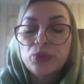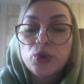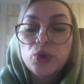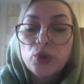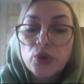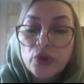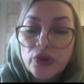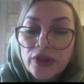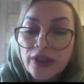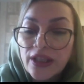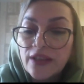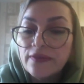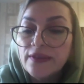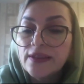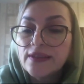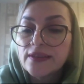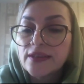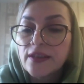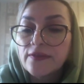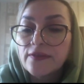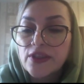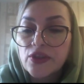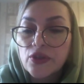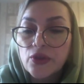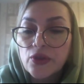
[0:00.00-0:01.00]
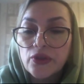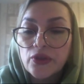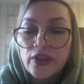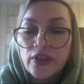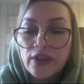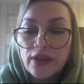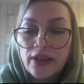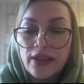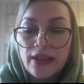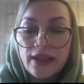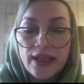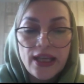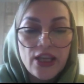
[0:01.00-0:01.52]
poor levels of student
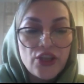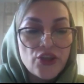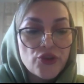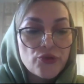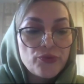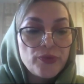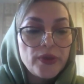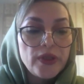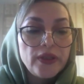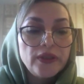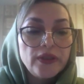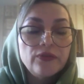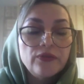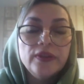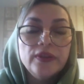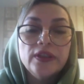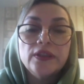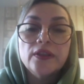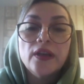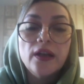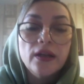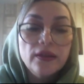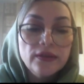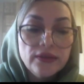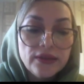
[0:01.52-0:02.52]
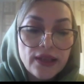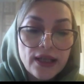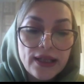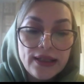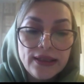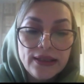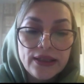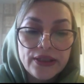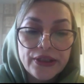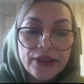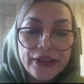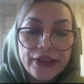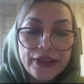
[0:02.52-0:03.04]
engagement with online
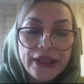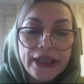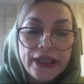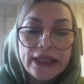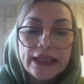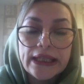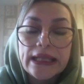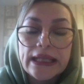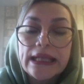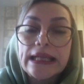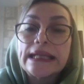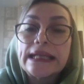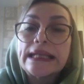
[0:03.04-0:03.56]
learning